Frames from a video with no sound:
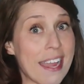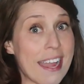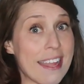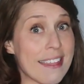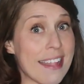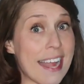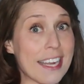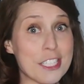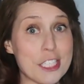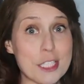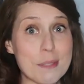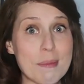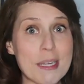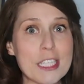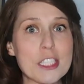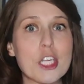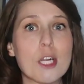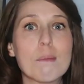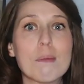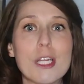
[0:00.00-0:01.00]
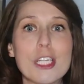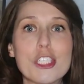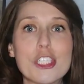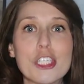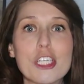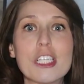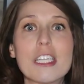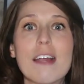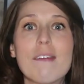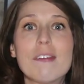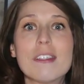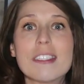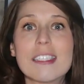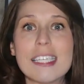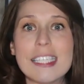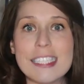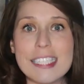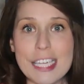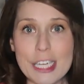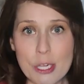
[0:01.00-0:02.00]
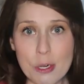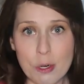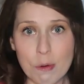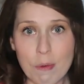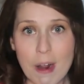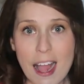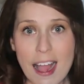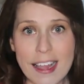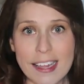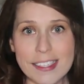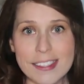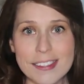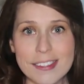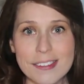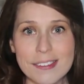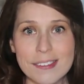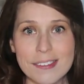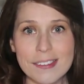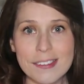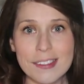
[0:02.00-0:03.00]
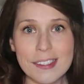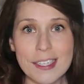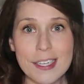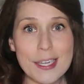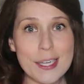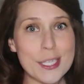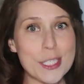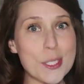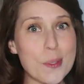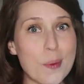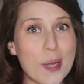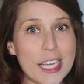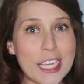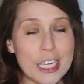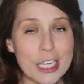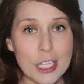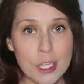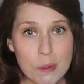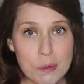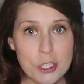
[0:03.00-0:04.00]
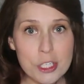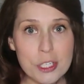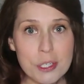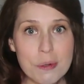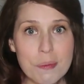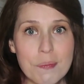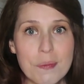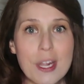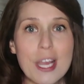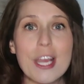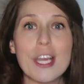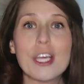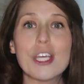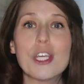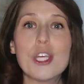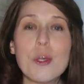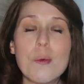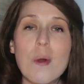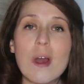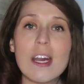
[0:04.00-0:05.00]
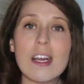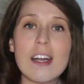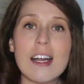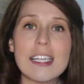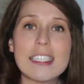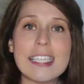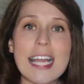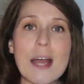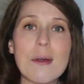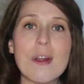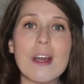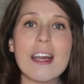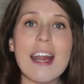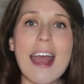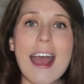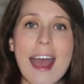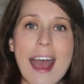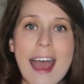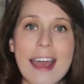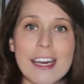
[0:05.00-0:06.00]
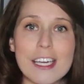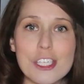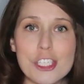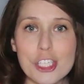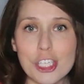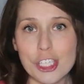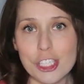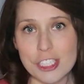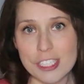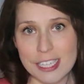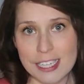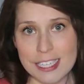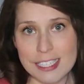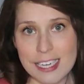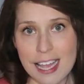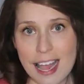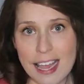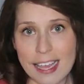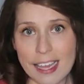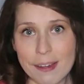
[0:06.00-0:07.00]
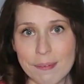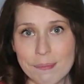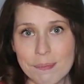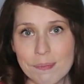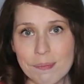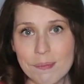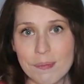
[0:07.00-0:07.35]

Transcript: And that just means our blood sugar levels continue to rise. So what can you do? You want to cut down on added sugars in the diet.